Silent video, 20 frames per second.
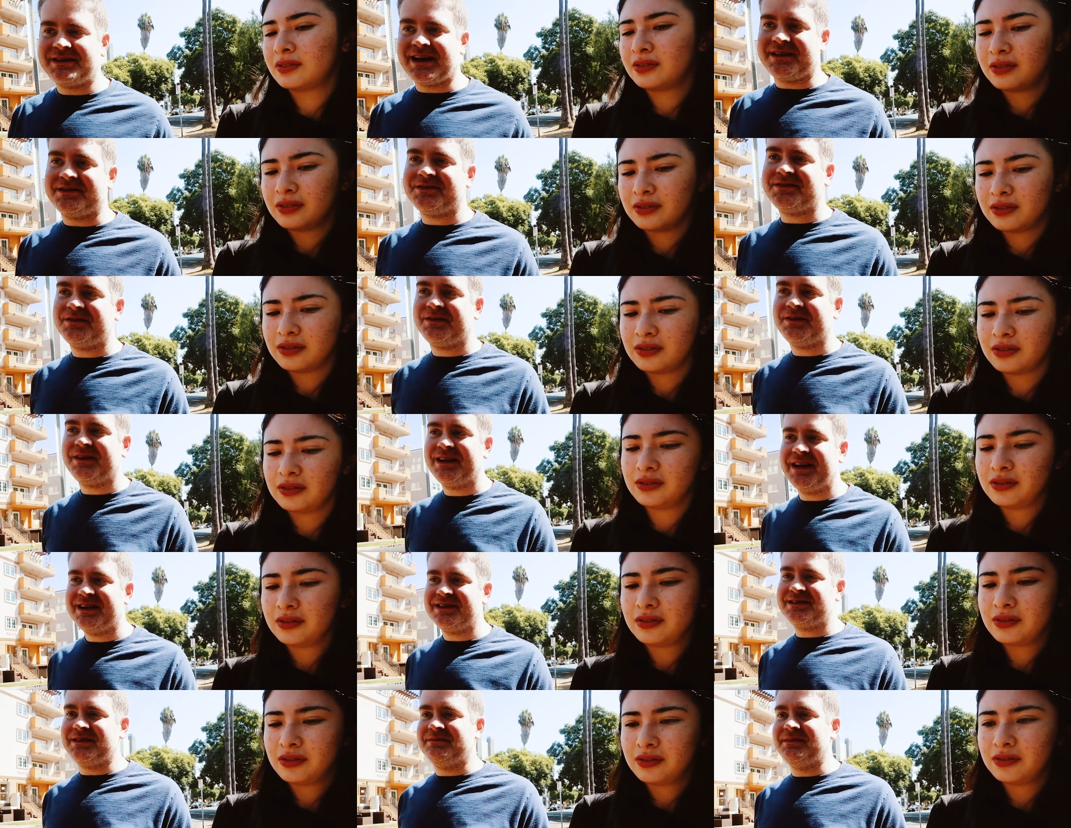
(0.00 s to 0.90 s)
Speaker 1: tester, I
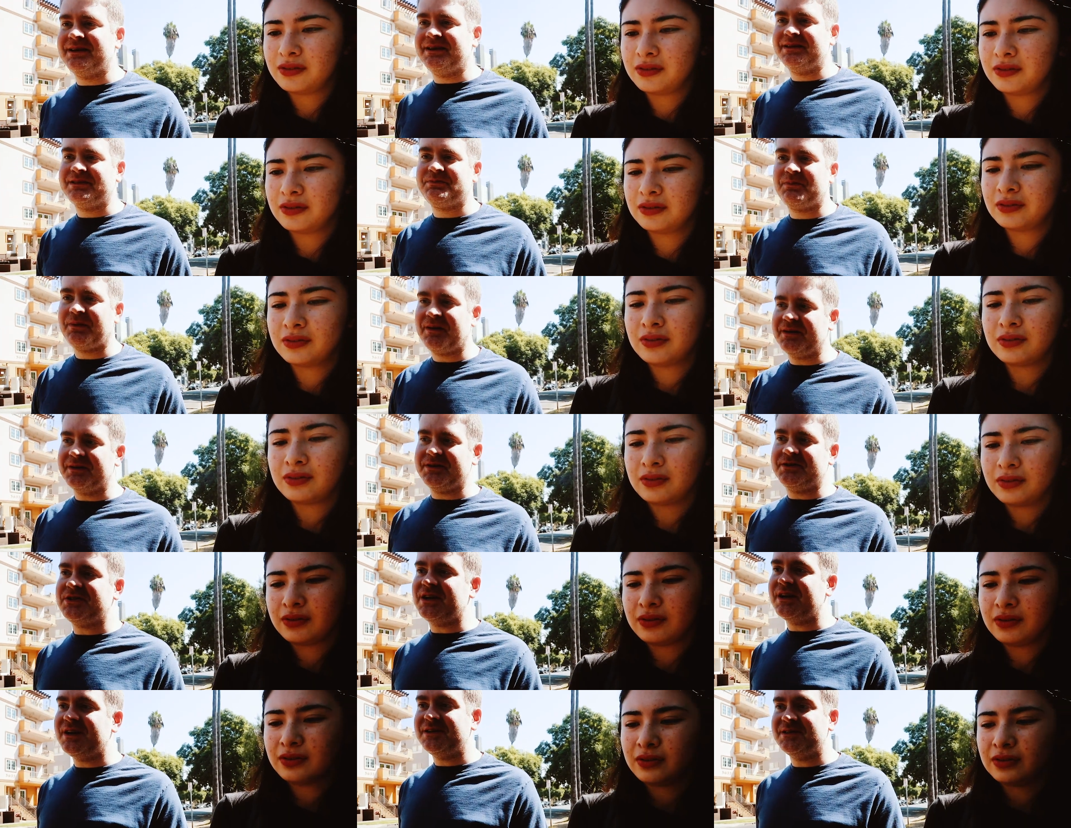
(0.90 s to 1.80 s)
guess. I mean, it's
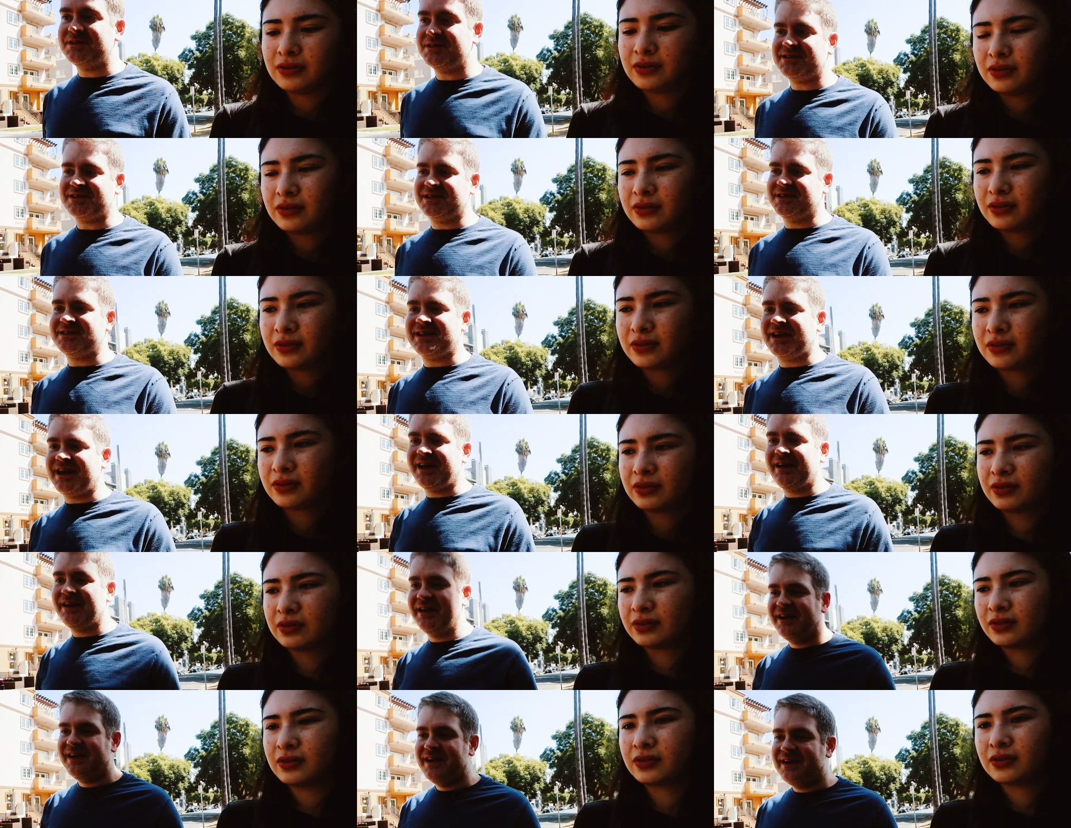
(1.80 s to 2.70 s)
probably changed because
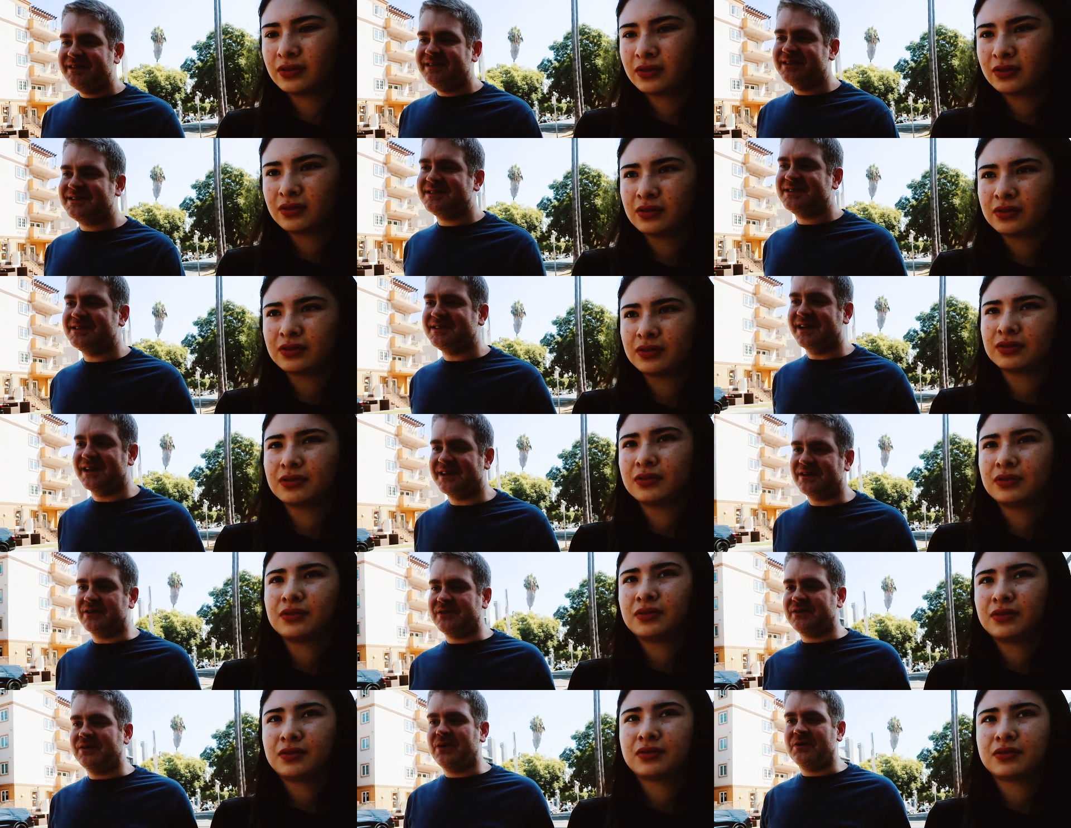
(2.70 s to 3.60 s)
I this is
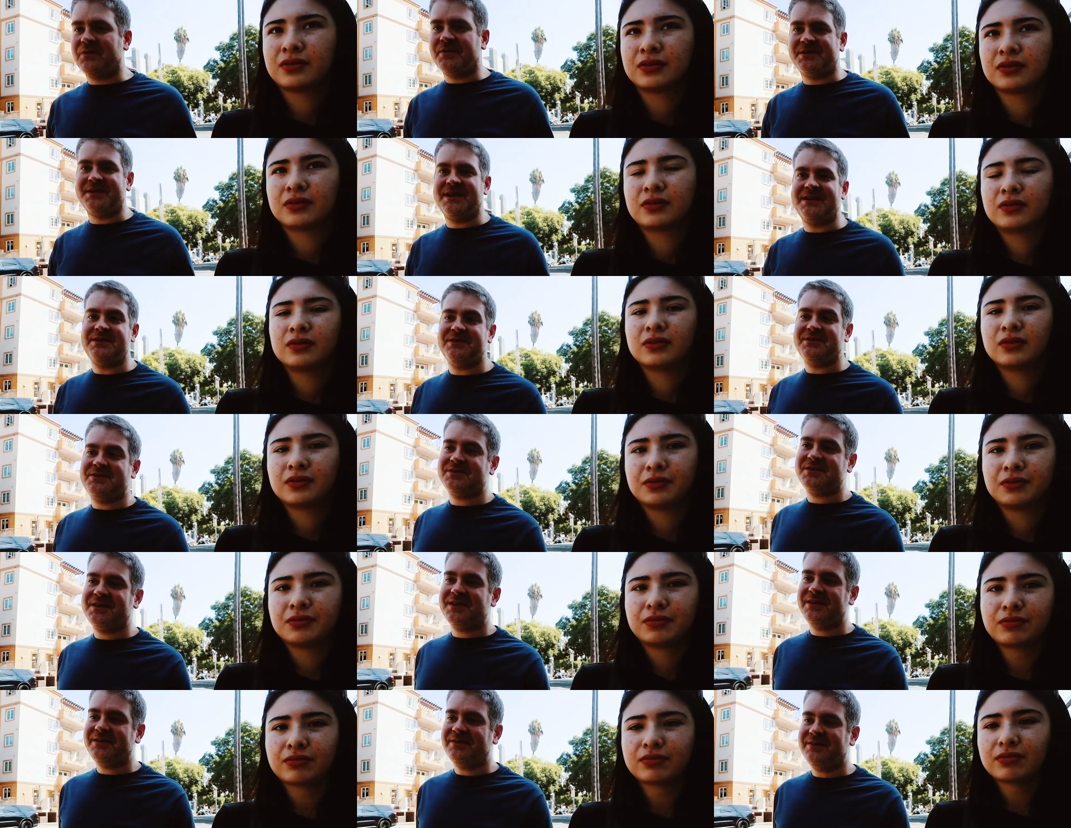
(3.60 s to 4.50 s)
like over ten
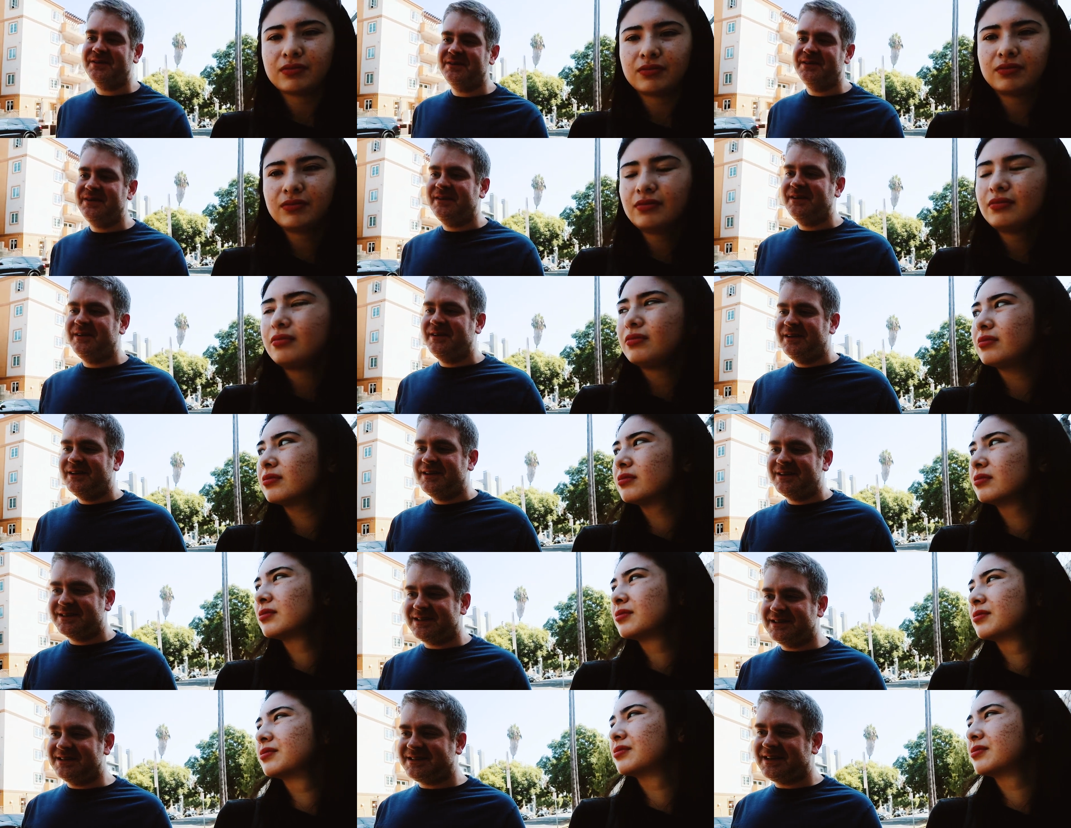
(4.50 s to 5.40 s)
years ago
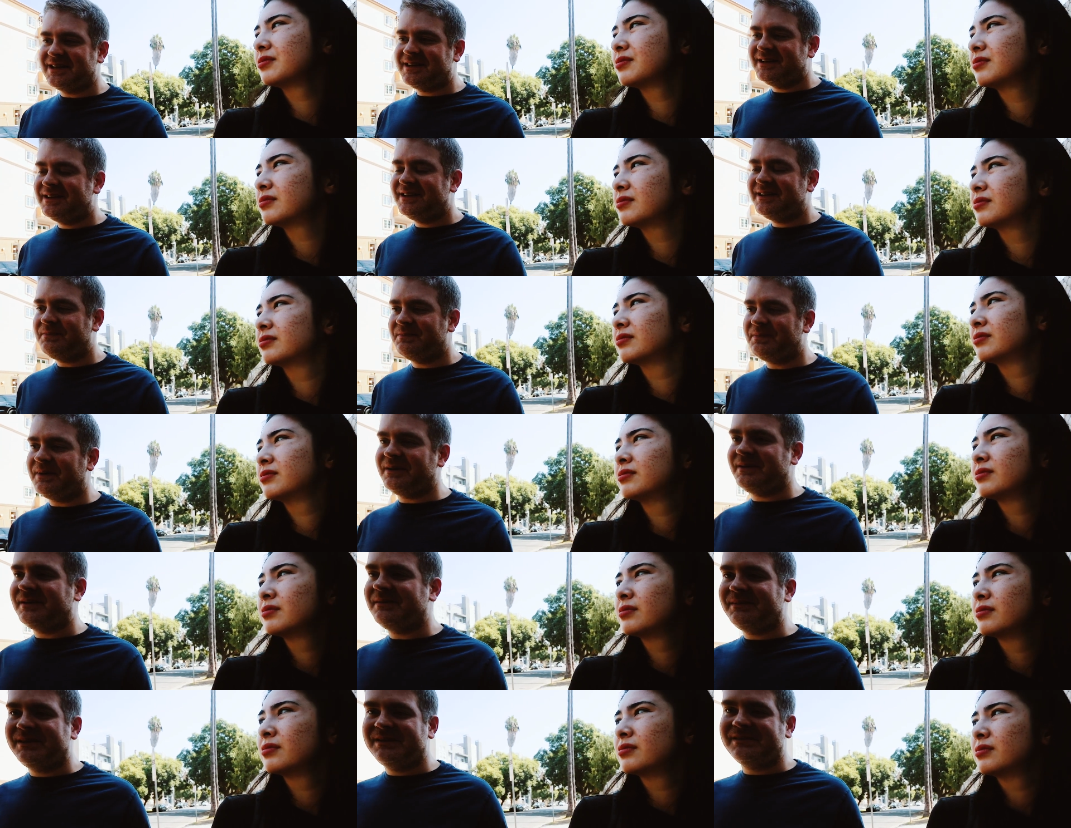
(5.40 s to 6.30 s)
mm-hmm. since I did it,
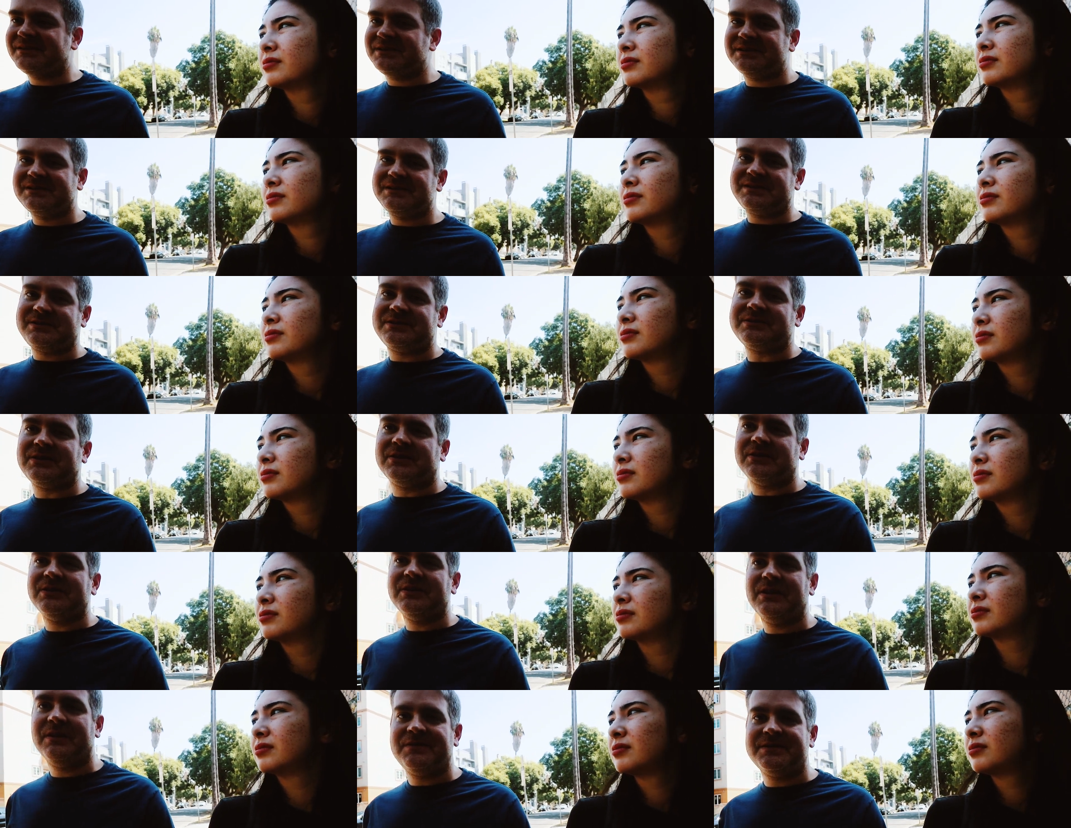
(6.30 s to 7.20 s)
but I mean, just
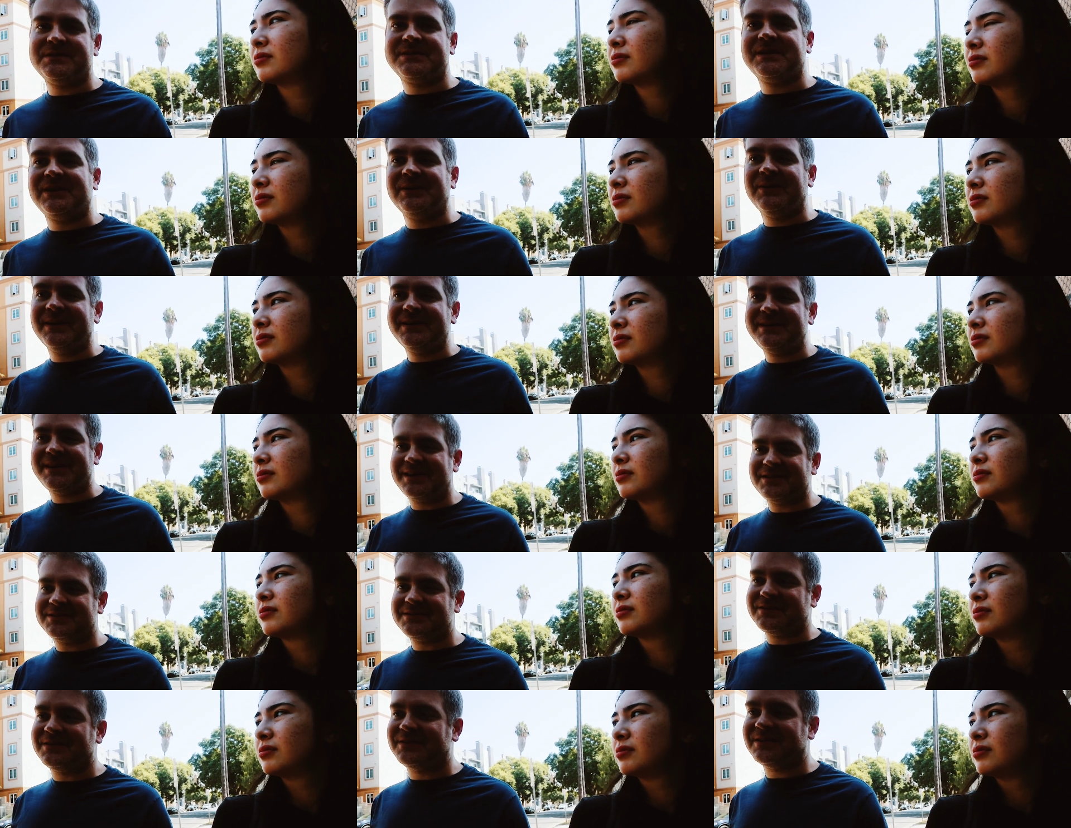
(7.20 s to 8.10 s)
starting off as a QA
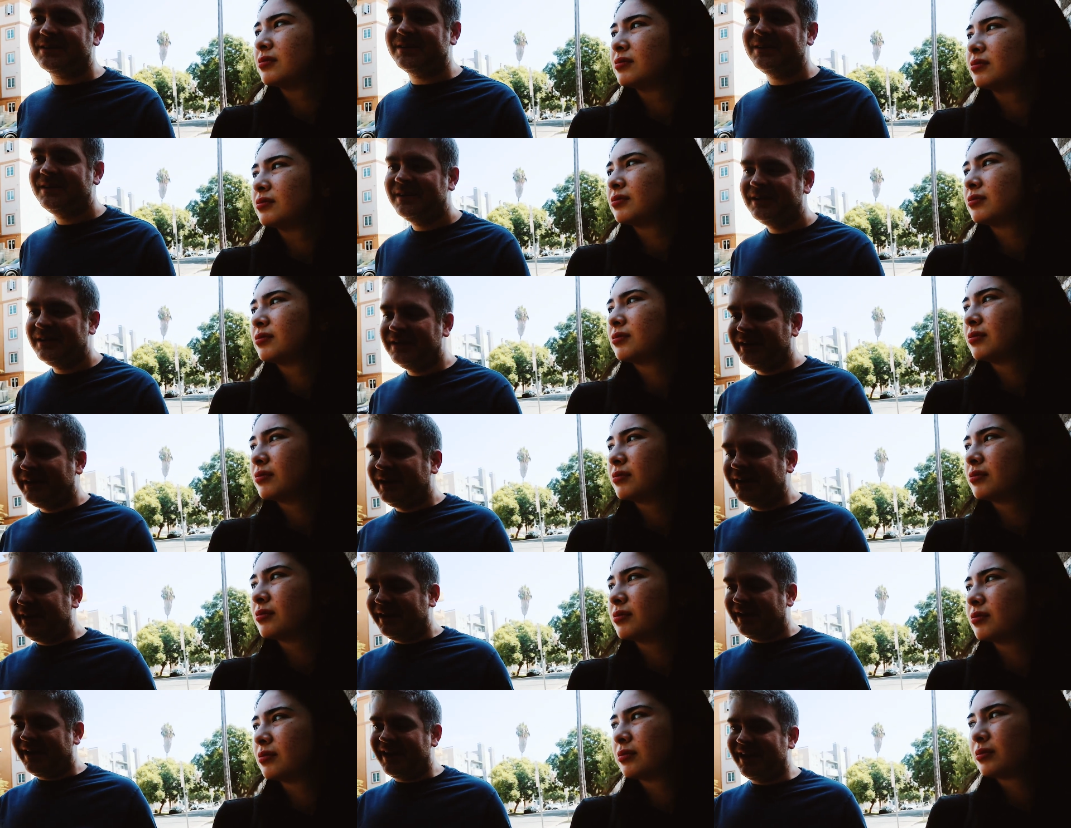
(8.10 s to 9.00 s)
tester,
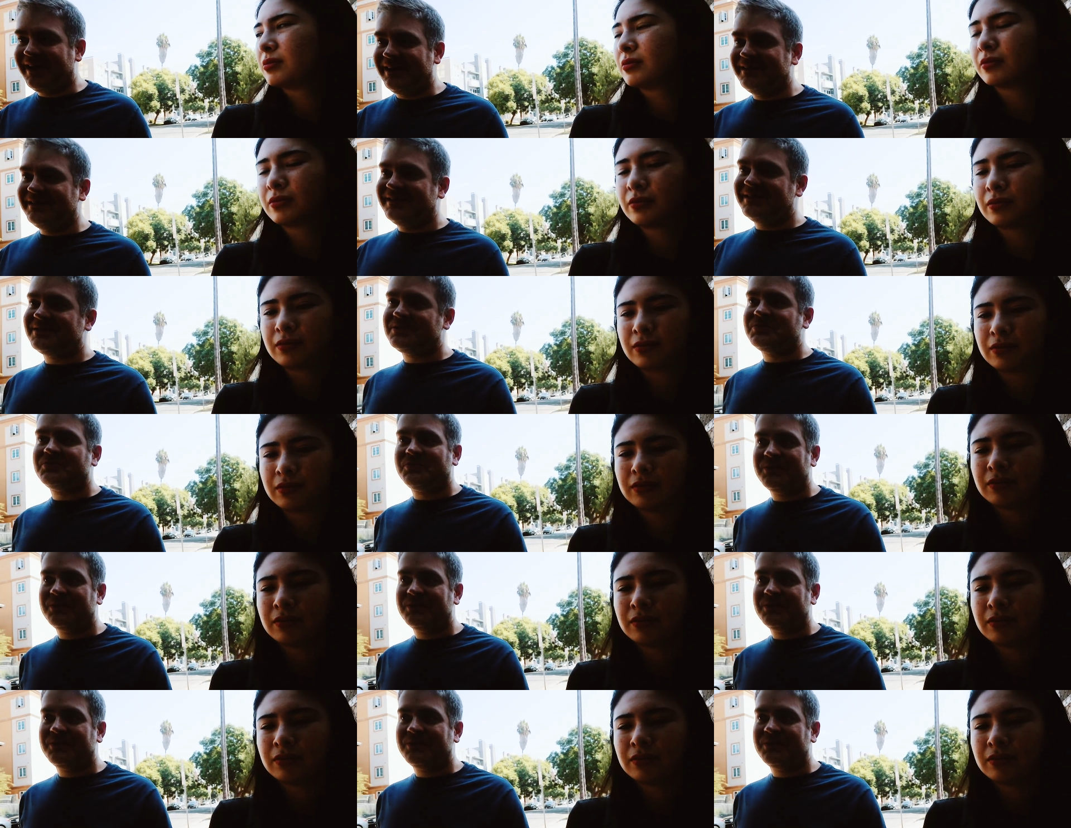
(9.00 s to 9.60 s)
and it's